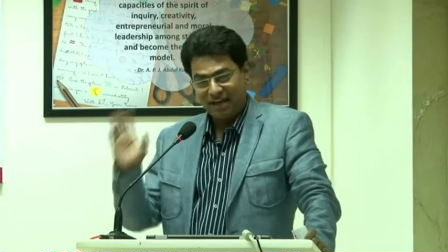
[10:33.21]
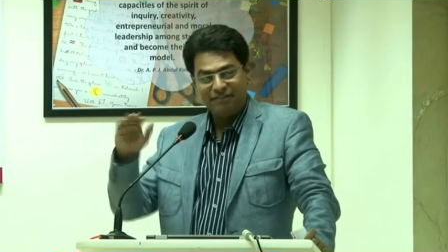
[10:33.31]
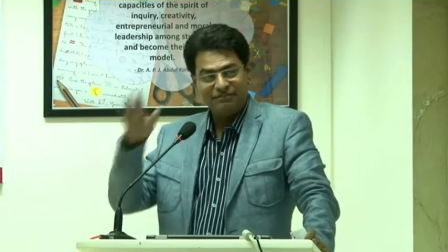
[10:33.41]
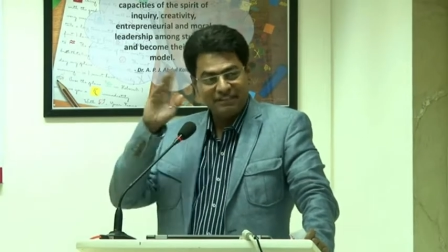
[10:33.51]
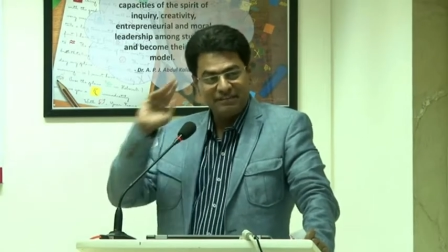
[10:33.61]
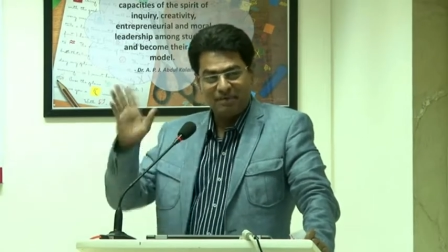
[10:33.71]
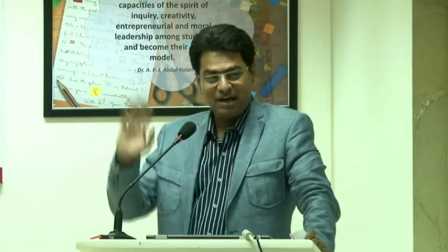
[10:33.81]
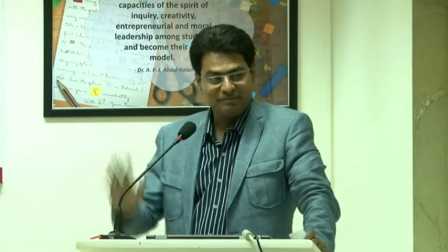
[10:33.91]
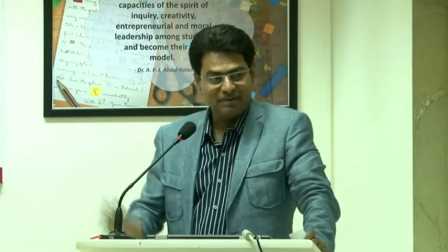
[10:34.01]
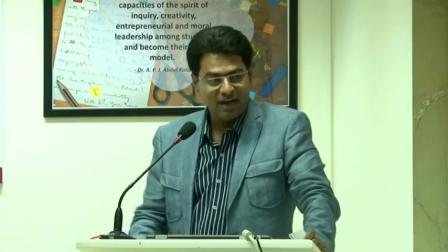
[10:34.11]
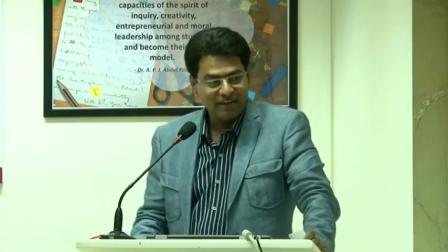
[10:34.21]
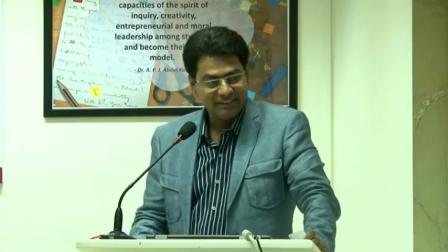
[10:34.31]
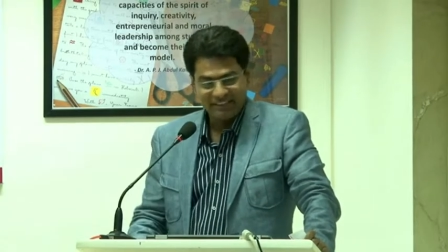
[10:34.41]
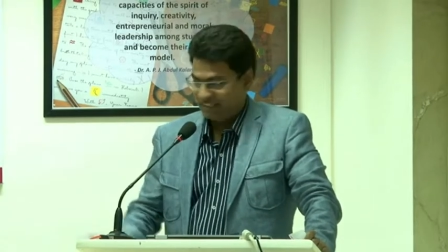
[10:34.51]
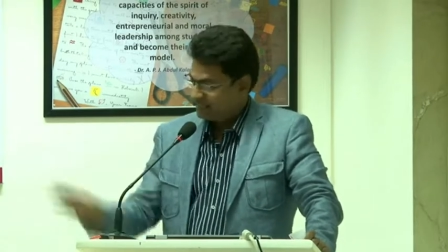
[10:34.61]
After Mahatma
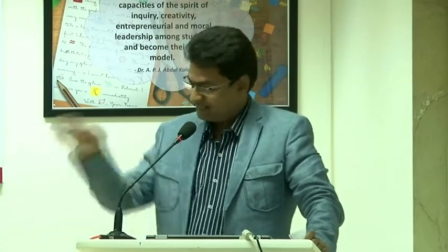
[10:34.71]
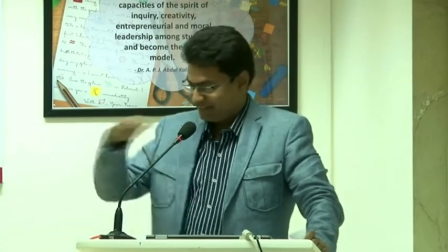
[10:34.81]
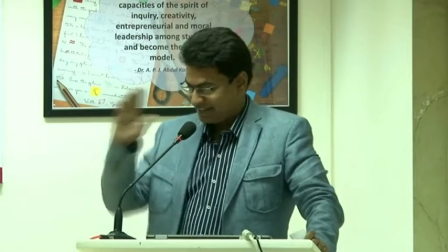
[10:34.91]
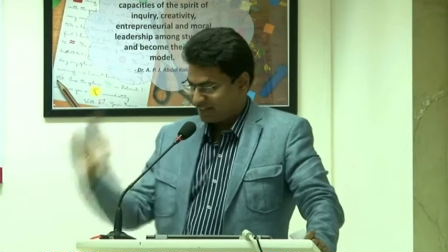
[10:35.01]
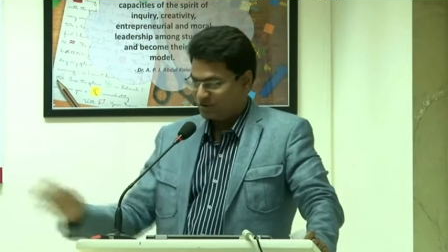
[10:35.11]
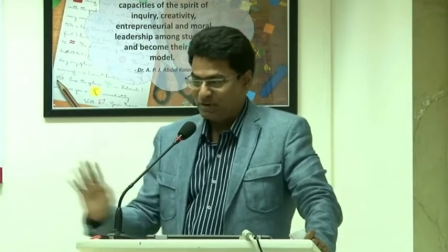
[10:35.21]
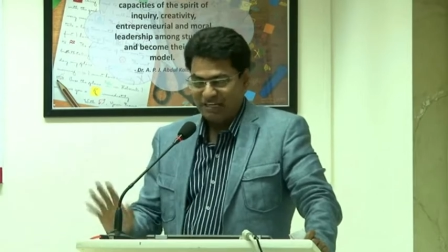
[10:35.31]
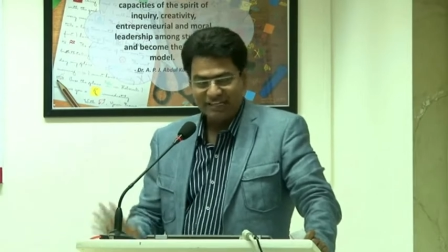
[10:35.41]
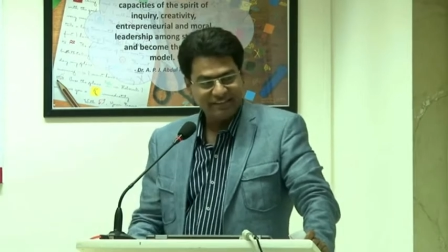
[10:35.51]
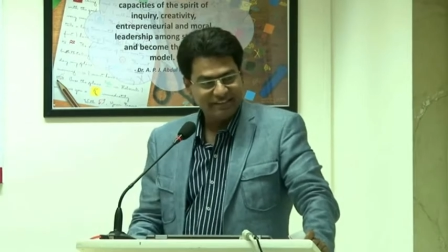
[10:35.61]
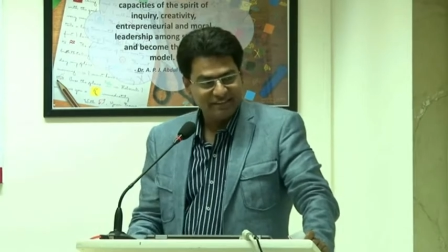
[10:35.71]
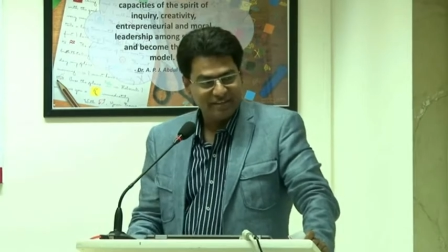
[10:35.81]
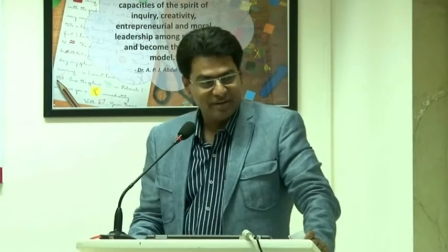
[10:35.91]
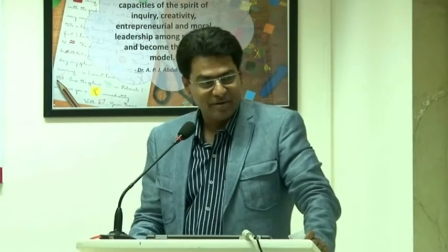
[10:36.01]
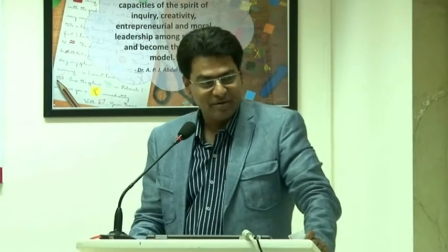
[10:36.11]
Gandhi, there is only
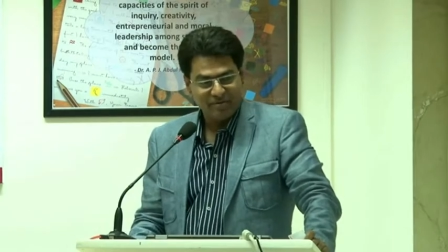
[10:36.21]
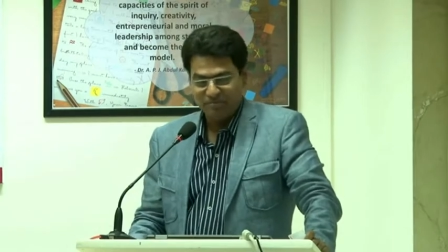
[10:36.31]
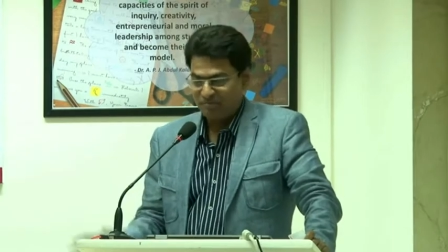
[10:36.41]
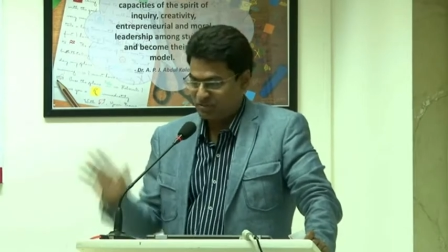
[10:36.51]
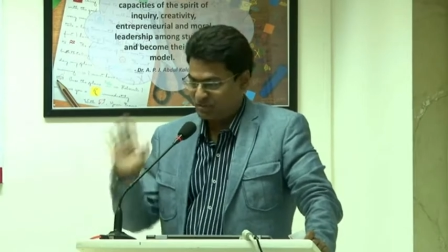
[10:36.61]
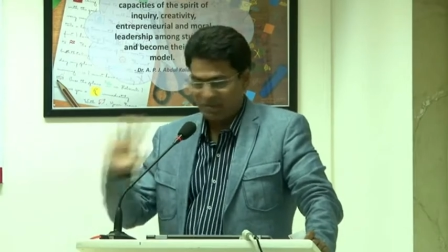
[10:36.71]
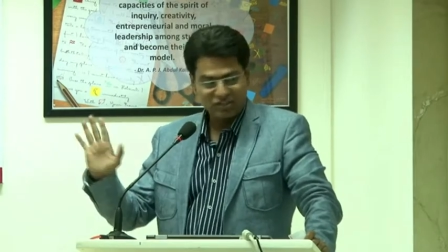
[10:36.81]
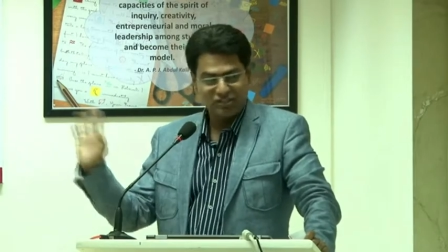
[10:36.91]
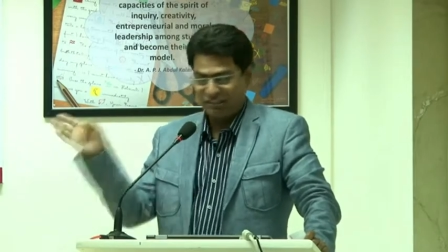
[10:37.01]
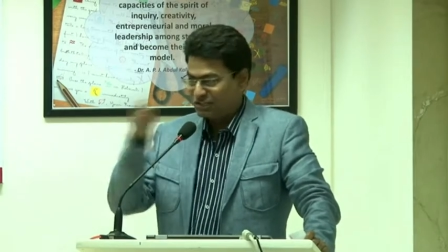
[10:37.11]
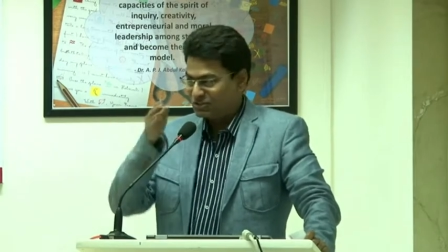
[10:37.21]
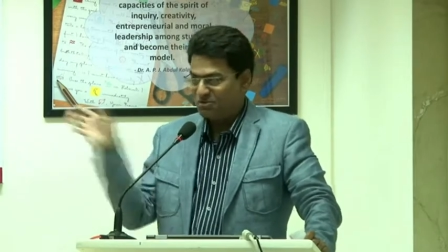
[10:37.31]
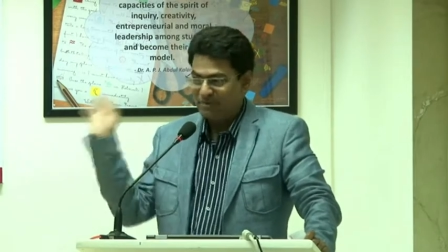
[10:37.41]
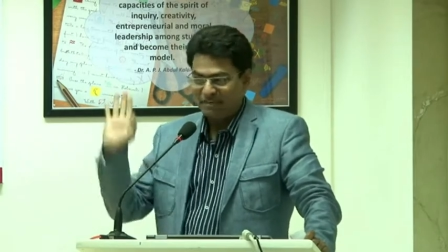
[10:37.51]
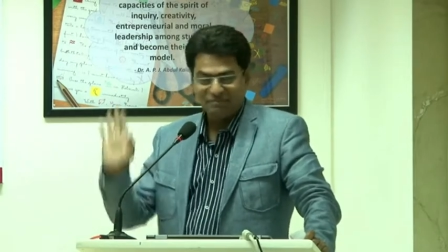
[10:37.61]
uh, Mr. Bachchan. There is
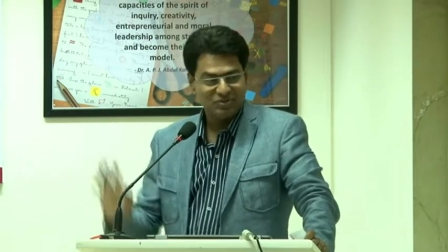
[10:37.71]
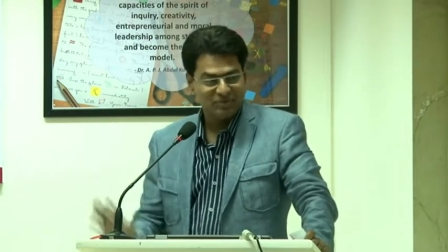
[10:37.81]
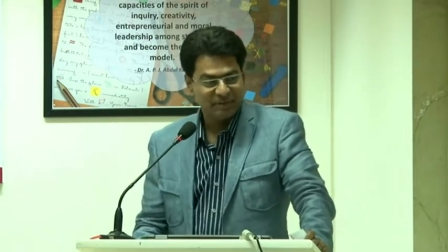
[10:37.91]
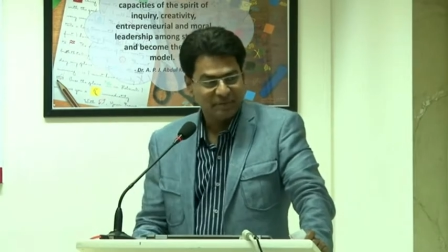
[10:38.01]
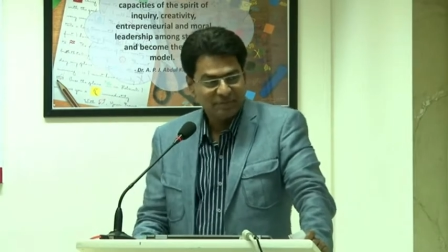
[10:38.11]
nobody in between.